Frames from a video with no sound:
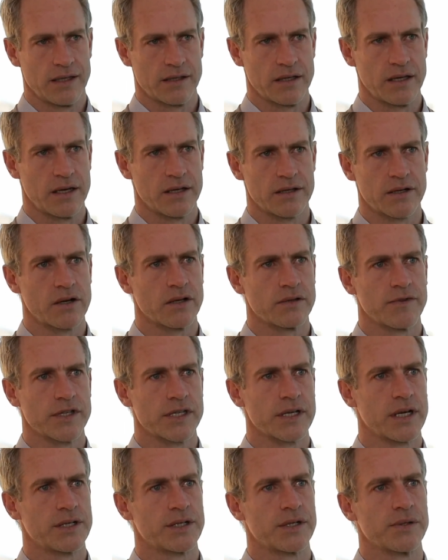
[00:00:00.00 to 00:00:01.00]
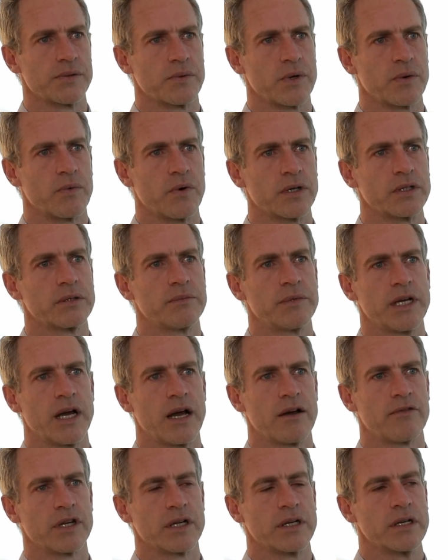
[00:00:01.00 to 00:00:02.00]
They're the conversations we want to be
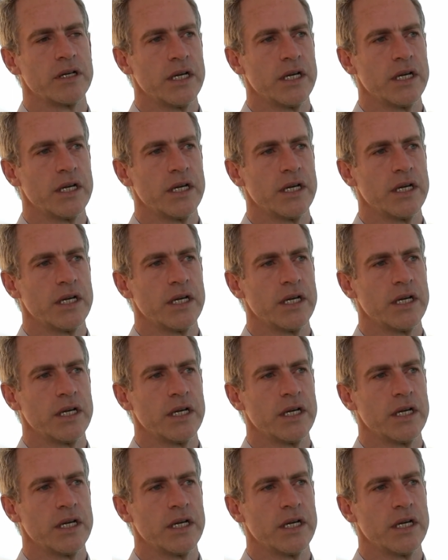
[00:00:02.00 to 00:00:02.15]
having.